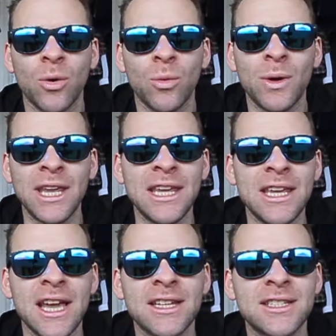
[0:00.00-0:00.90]

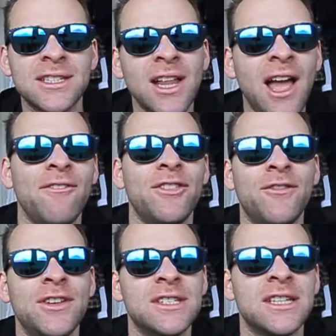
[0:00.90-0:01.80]
We still have to
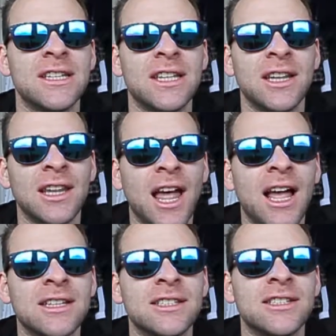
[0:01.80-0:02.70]
visit the
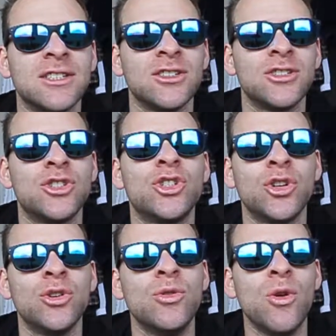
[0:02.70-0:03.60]
last
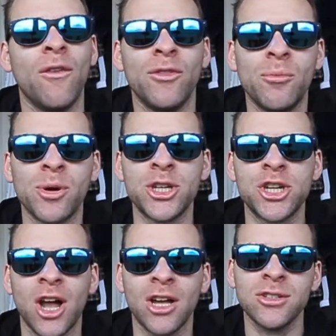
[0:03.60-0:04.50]
2 of the British
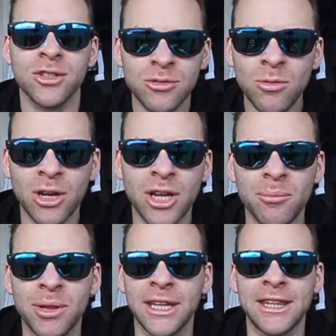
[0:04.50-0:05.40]
Isles because we want to
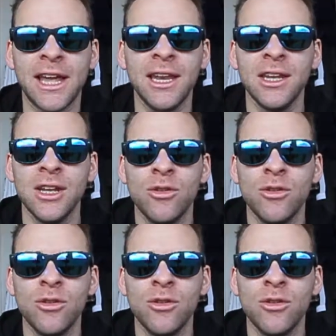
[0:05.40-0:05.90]
complete that.